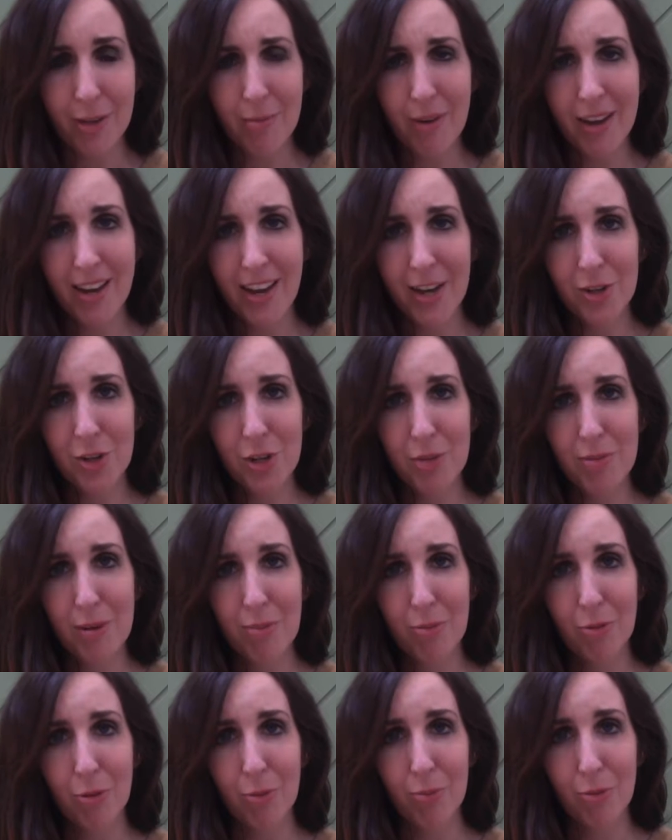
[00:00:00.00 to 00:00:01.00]
you might actually be
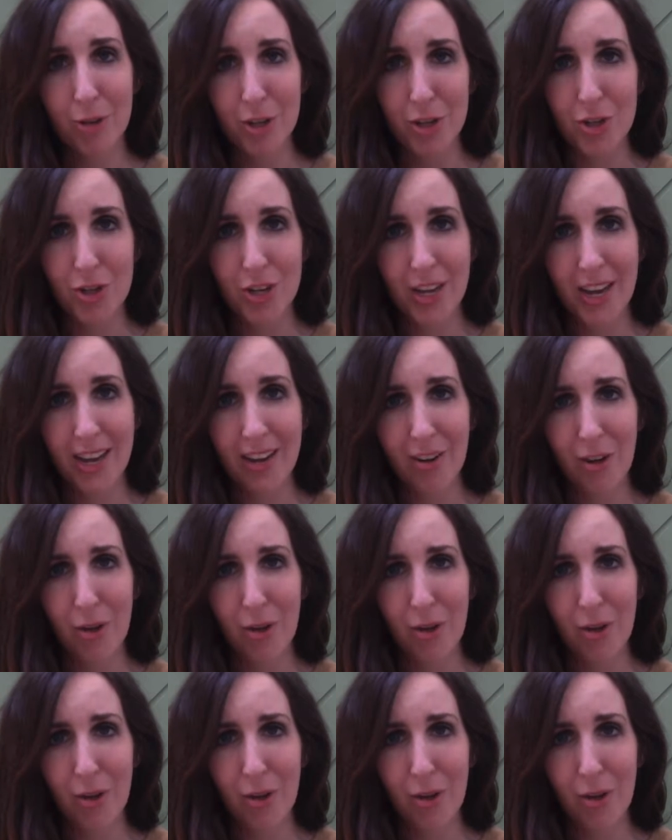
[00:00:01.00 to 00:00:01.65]
able to appreciate